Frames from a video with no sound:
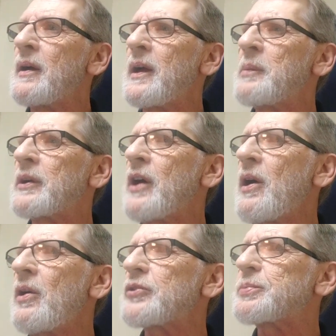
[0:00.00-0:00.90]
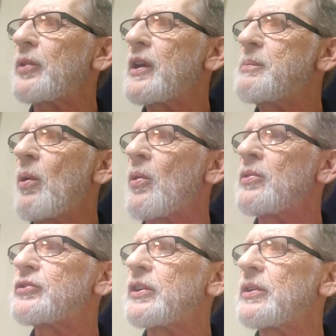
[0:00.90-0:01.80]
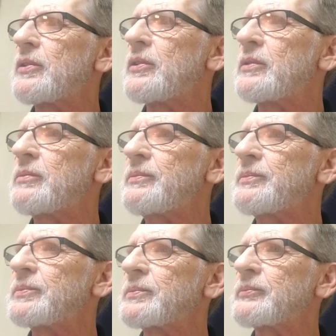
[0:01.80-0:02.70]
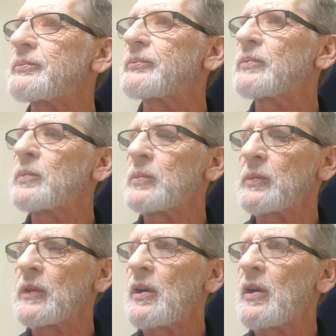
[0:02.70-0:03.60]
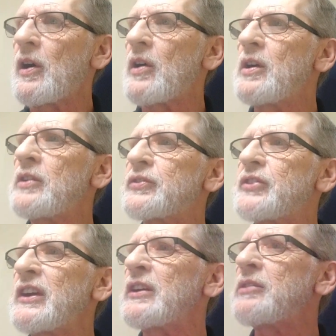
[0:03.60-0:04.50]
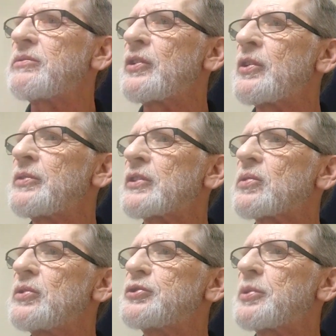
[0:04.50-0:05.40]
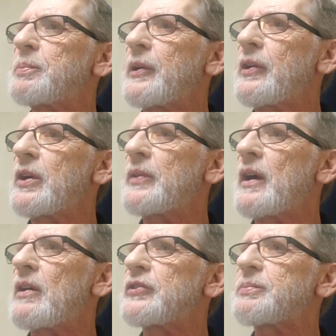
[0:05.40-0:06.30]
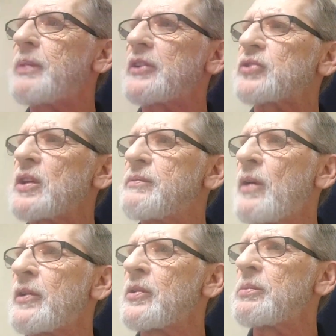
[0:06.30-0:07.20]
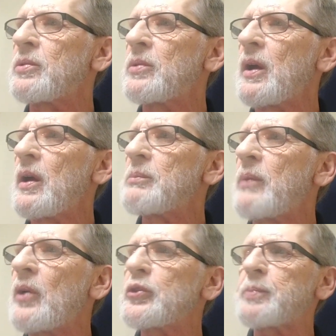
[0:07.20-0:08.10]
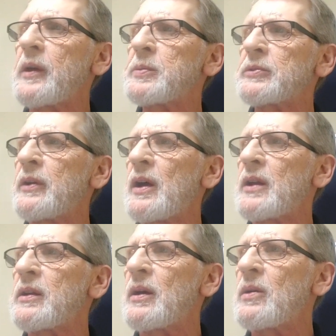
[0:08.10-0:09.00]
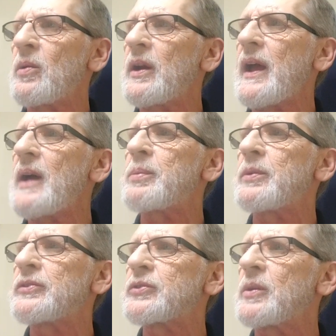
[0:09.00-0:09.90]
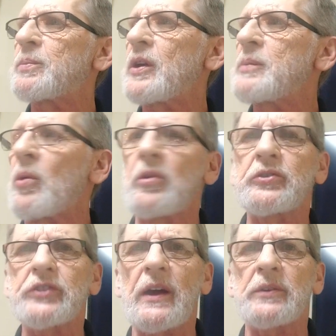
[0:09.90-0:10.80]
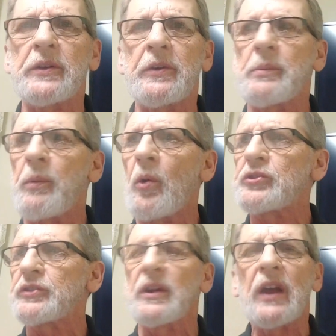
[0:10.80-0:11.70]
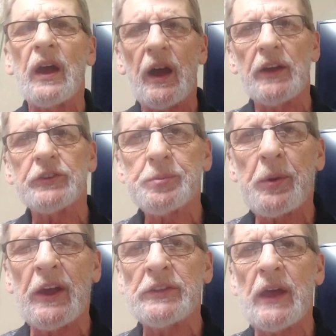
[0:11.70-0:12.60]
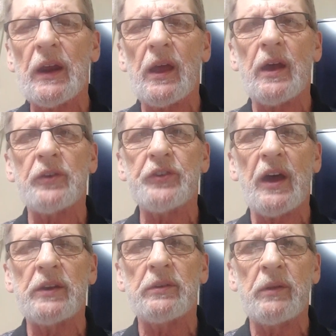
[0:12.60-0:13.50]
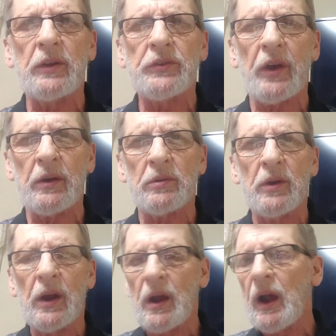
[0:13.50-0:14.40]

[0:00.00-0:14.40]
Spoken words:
And because preborn children are unseen during the crucial period, they are especially vulnerable. Most people do not know what happens to a preborn child during an abortion. I explained that last night in detail.